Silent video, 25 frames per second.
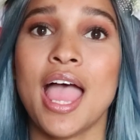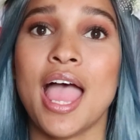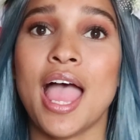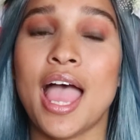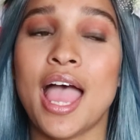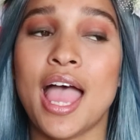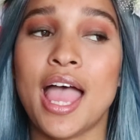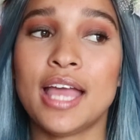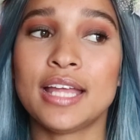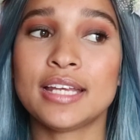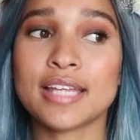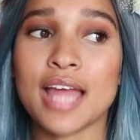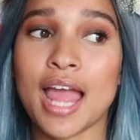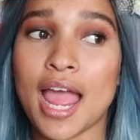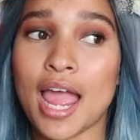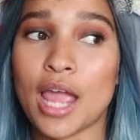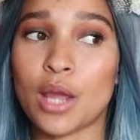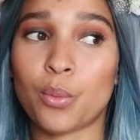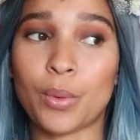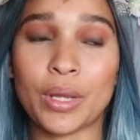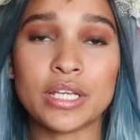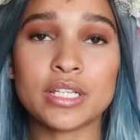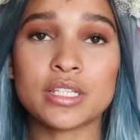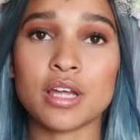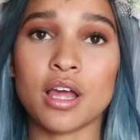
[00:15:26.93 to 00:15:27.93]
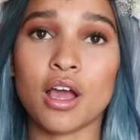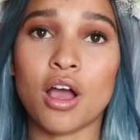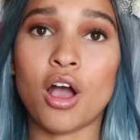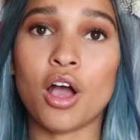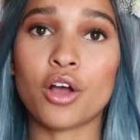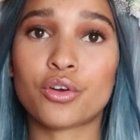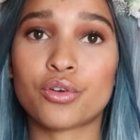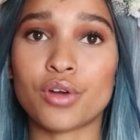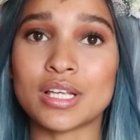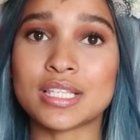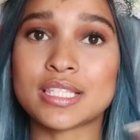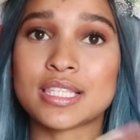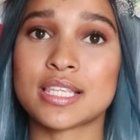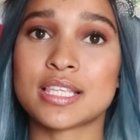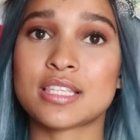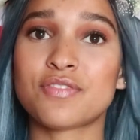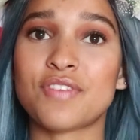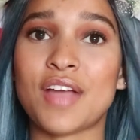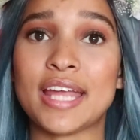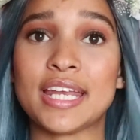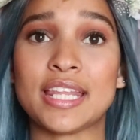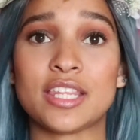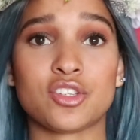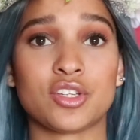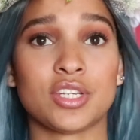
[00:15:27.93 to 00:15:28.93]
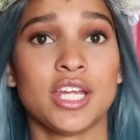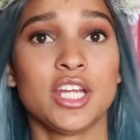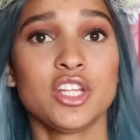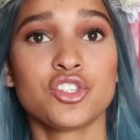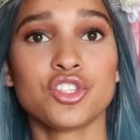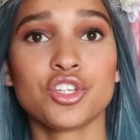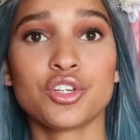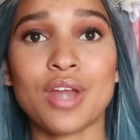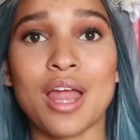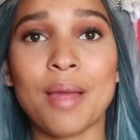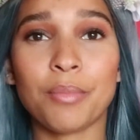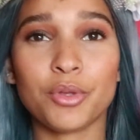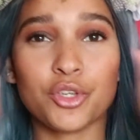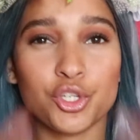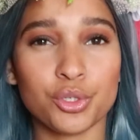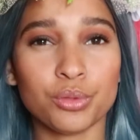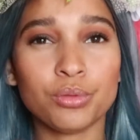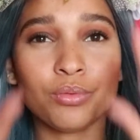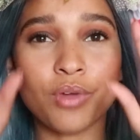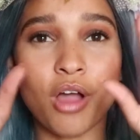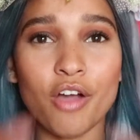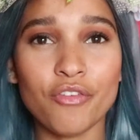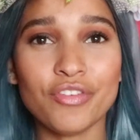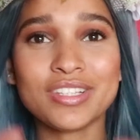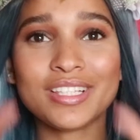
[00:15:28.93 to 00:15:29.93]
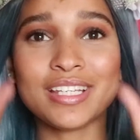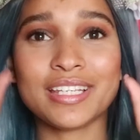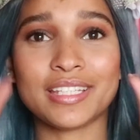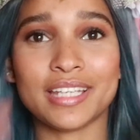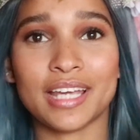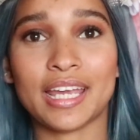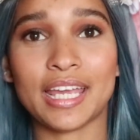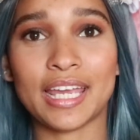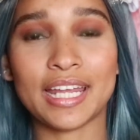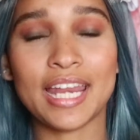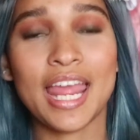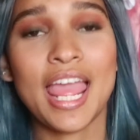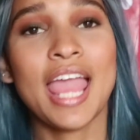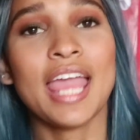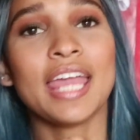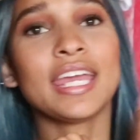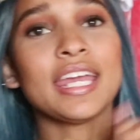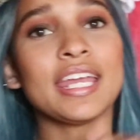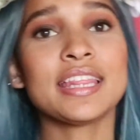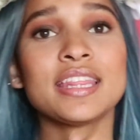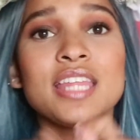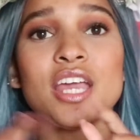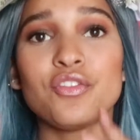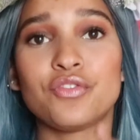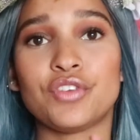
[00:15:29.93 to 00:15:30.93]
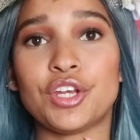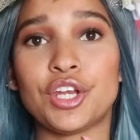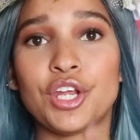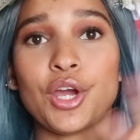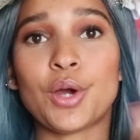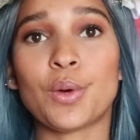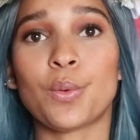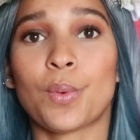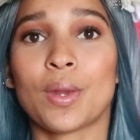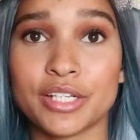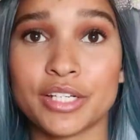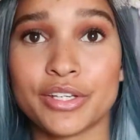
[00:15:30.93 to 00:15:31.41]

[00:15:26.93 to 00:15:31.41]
And I went across this, find this on Instagram, but you obviously hear it in that video.